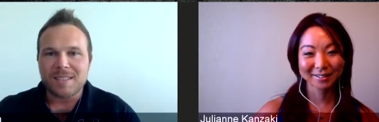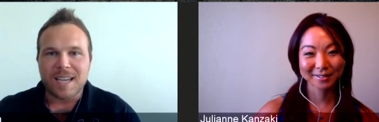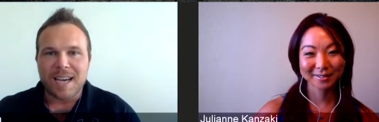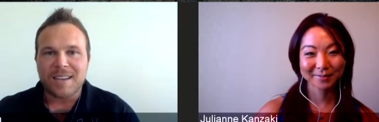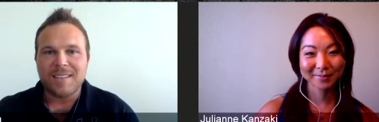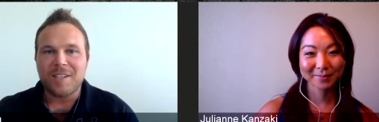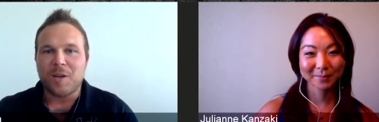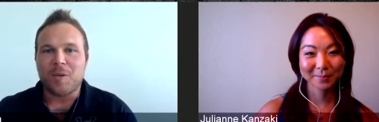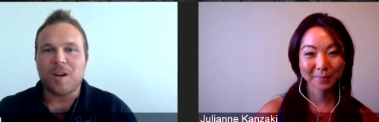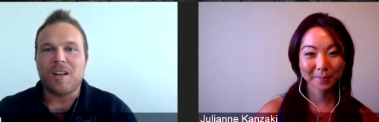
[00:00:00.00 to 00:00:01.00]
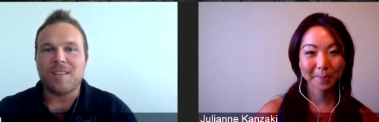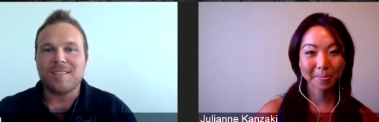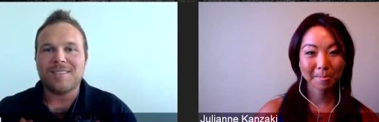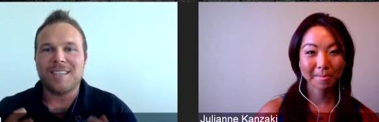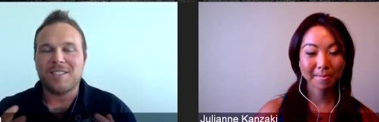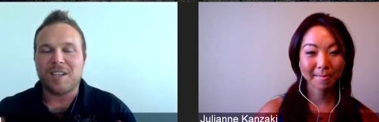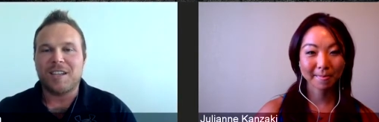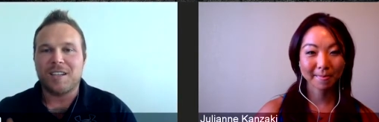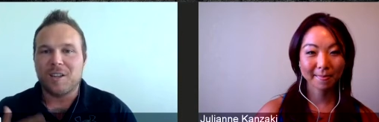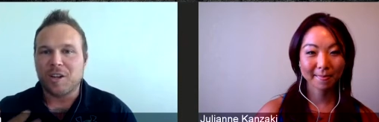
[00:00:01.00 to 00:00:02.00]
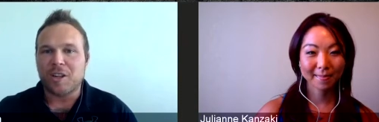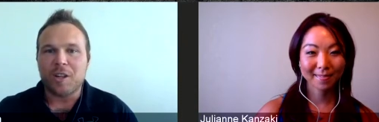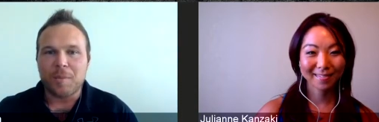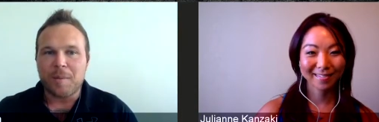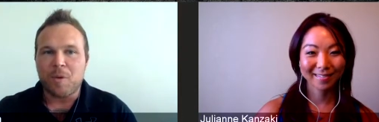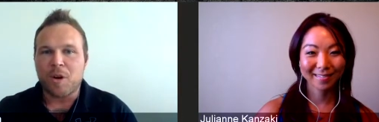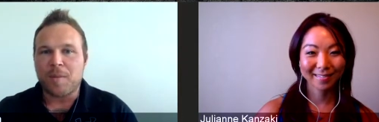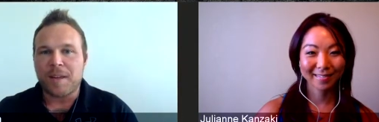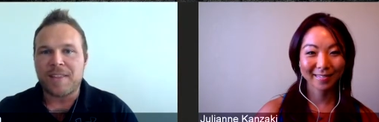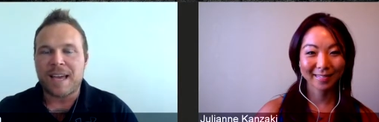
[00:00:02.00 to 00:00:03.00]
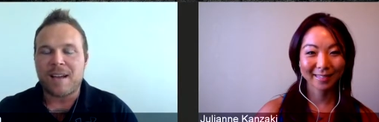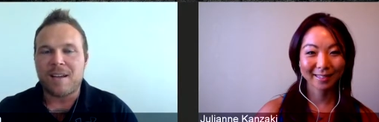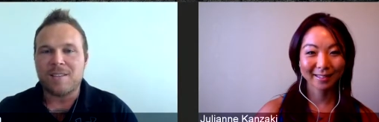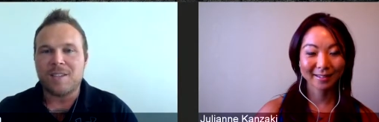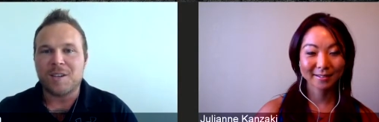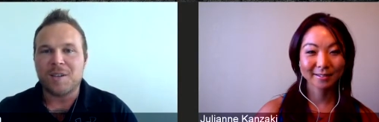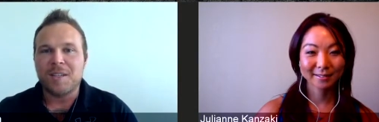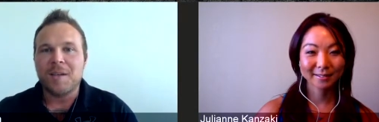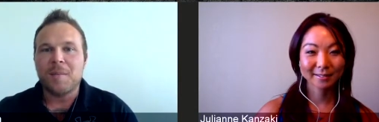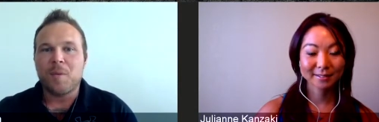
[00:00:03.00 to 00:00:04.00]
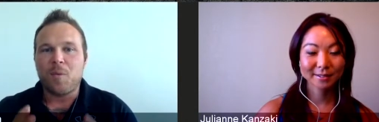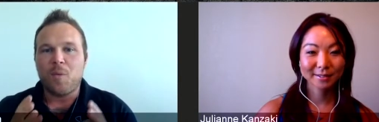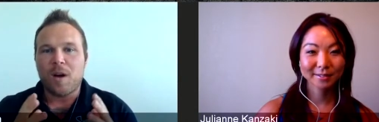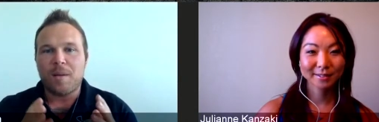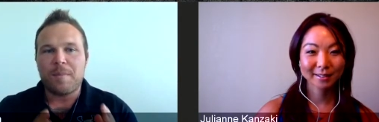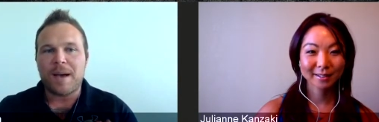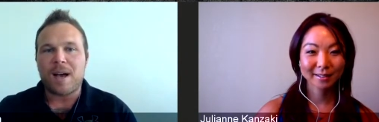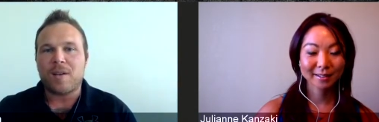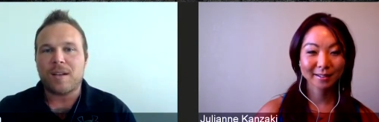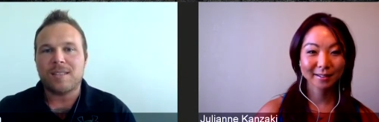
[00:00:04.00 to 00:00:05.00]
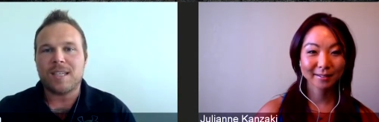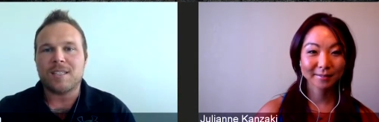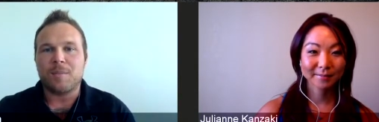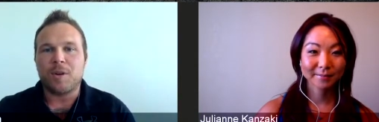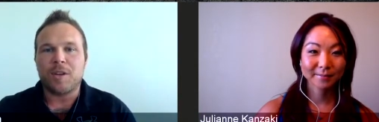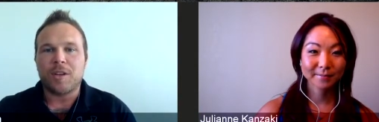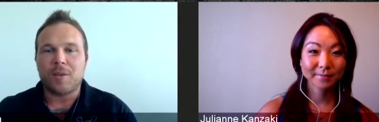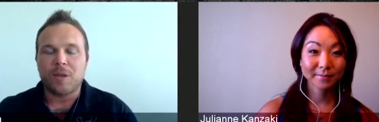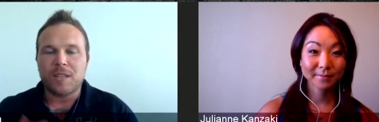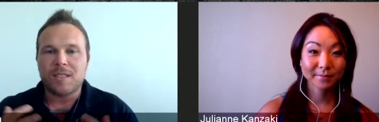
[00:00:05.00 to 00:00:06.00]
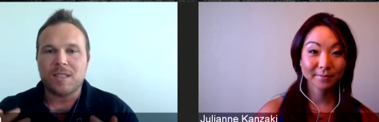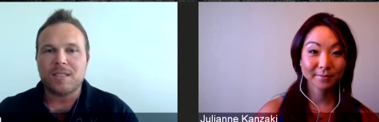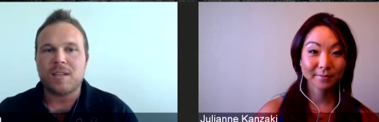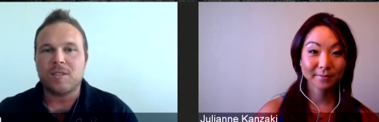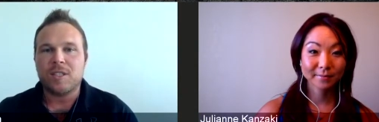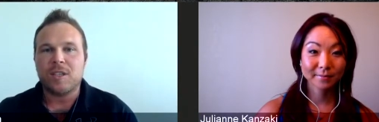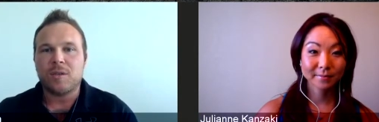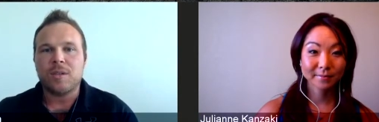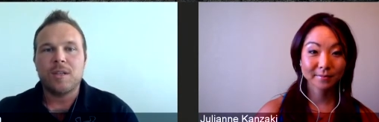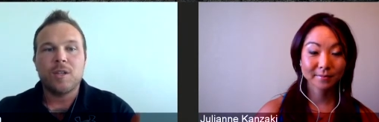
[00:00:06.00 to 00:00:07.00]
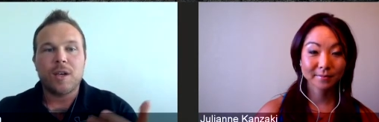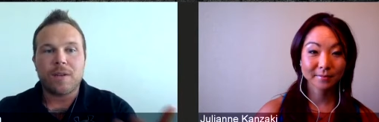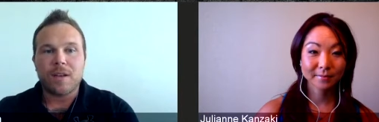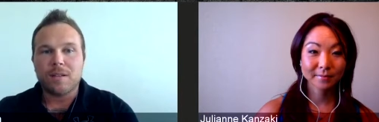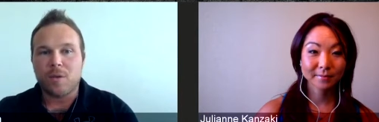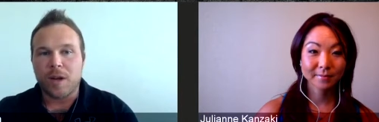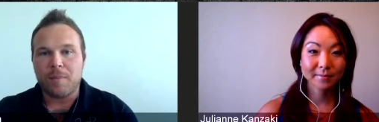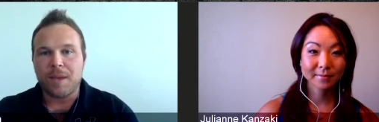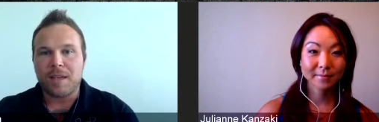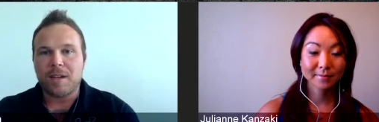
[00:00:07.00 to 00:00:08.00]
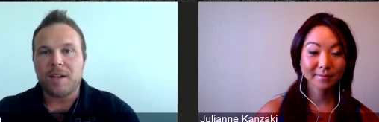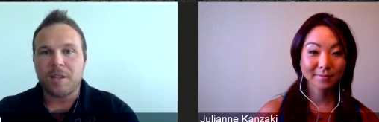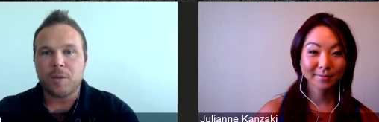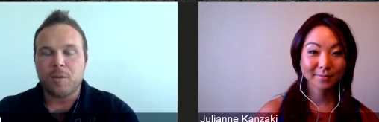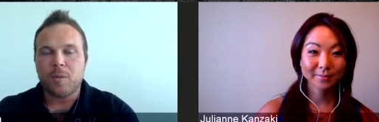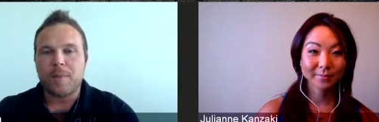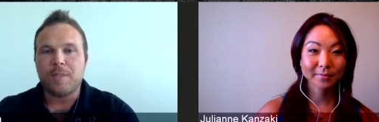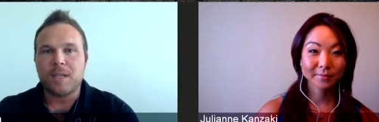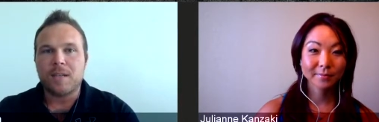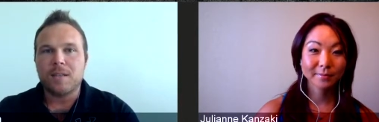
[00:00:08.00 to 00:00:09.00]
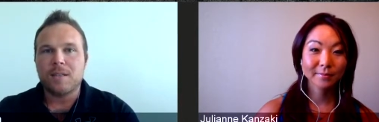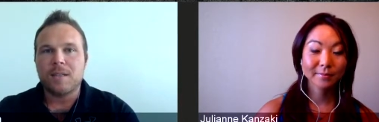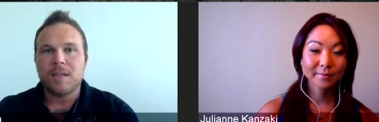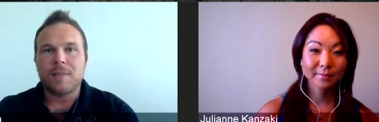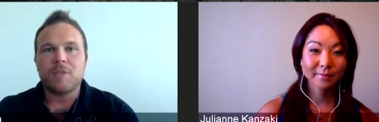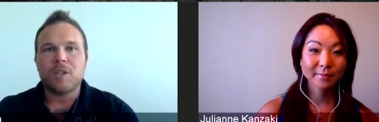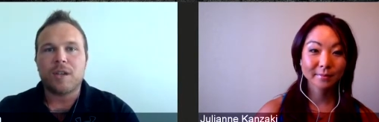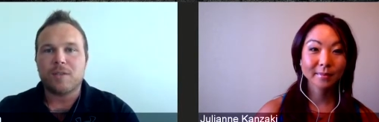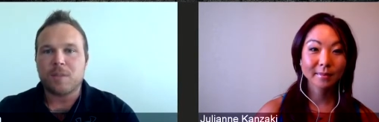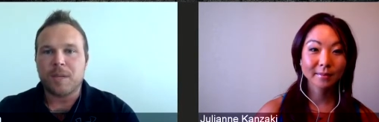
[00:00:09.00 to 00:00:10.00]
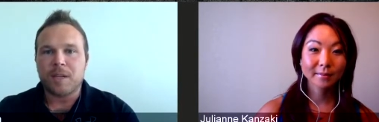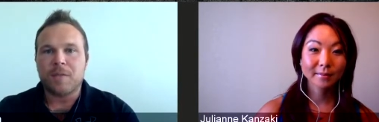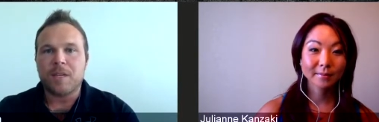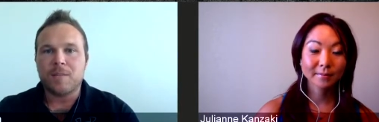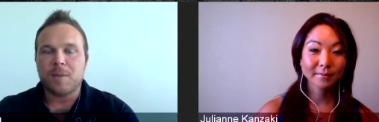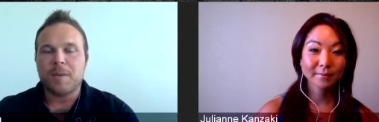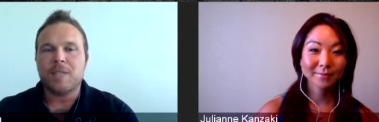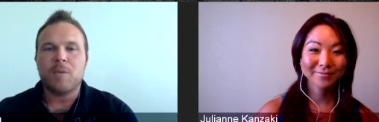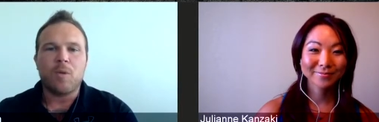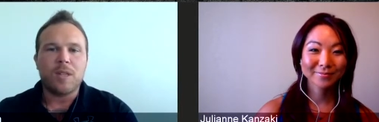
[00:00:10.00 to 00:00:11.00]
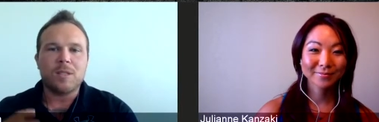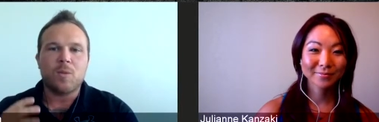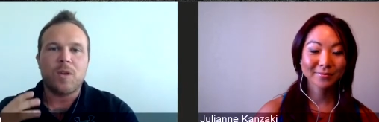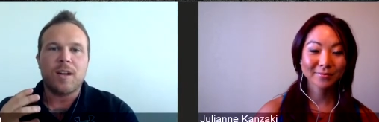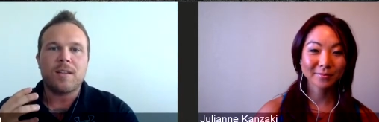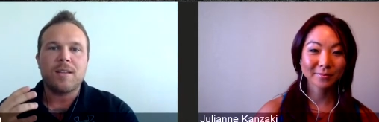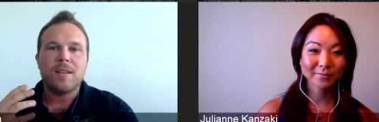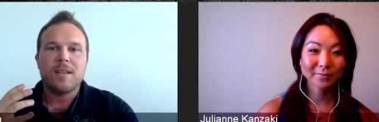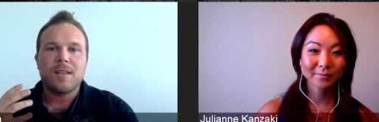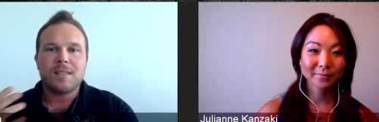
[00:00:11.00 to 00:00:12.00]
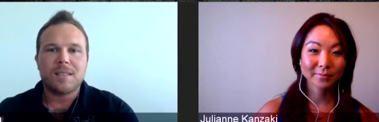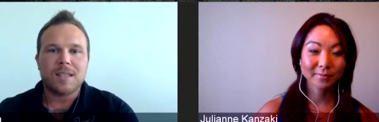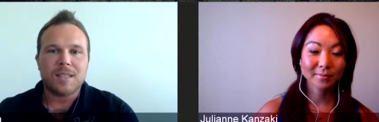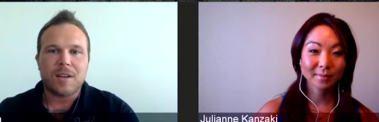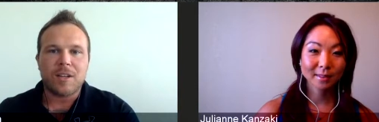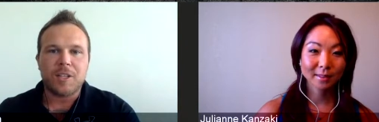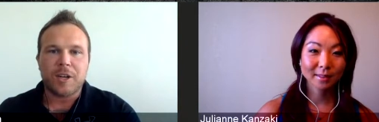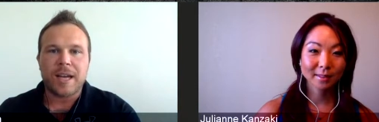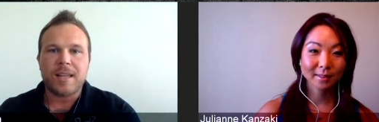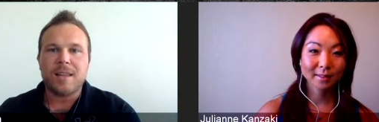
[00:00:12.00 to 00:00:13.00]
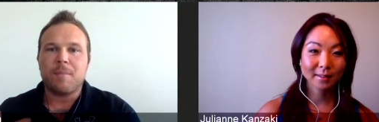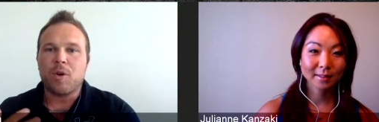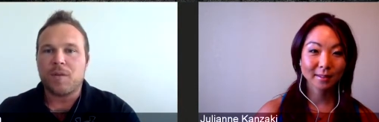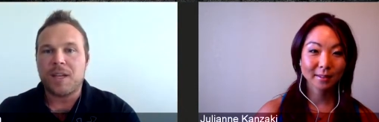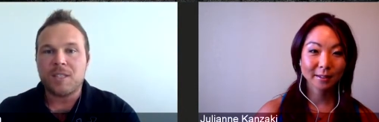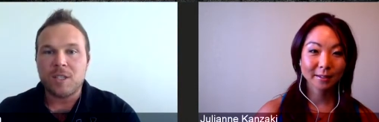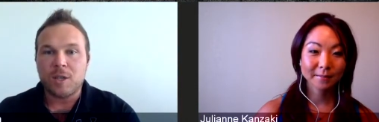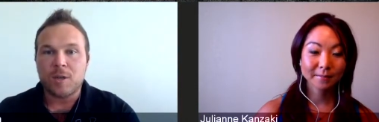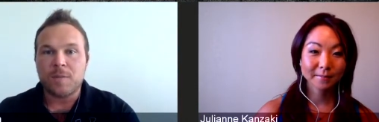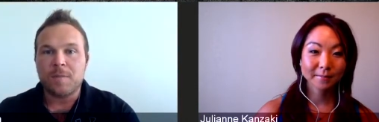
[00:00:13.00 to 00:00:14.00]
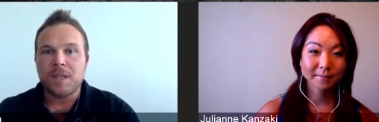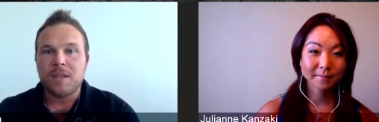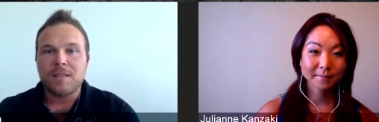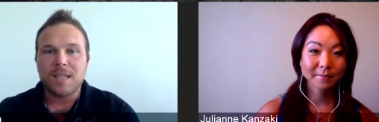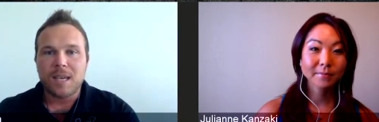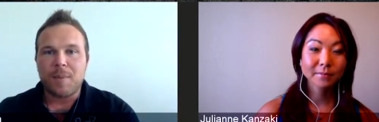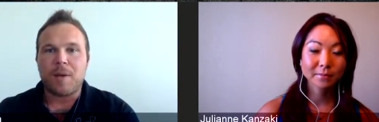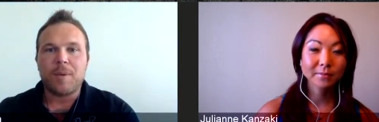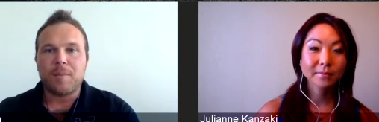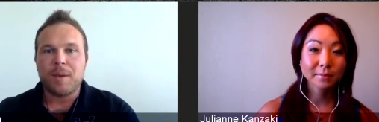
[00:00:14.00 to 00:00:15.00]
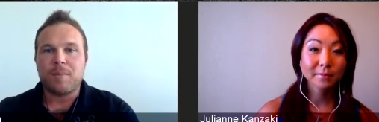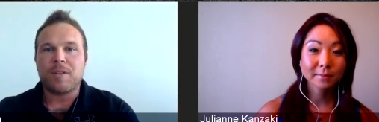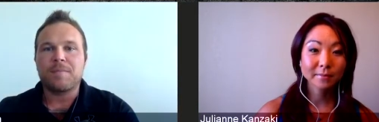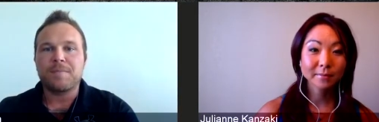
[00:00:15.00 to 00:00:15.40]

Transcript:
Speaker 1: side, you know, we're all excited to learn a little bit more about that also. But what about a testimonial that really sticks out to you? You have a, quite a bit here on your website, and I'm sure you have some on your Facebook page. But what's mm-hmm. one that sticks out in your head that motivates you to keep helping people?